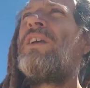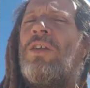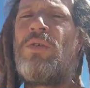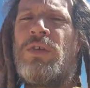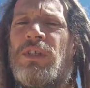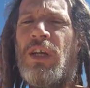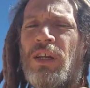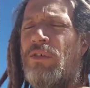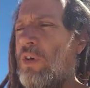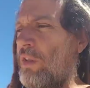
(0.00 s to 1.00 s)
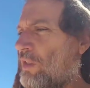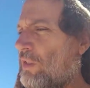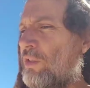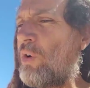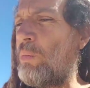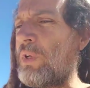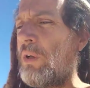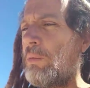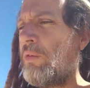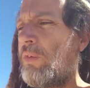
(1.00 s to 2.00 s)
you know, the study of all this has opened
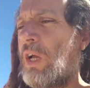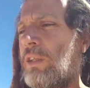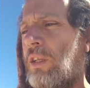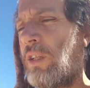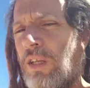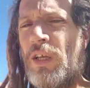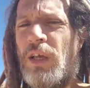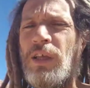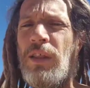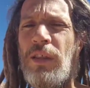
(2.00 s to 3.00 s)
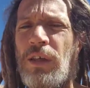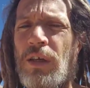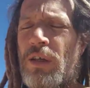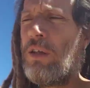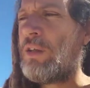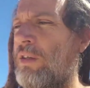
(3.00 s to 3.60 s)
up the fact that the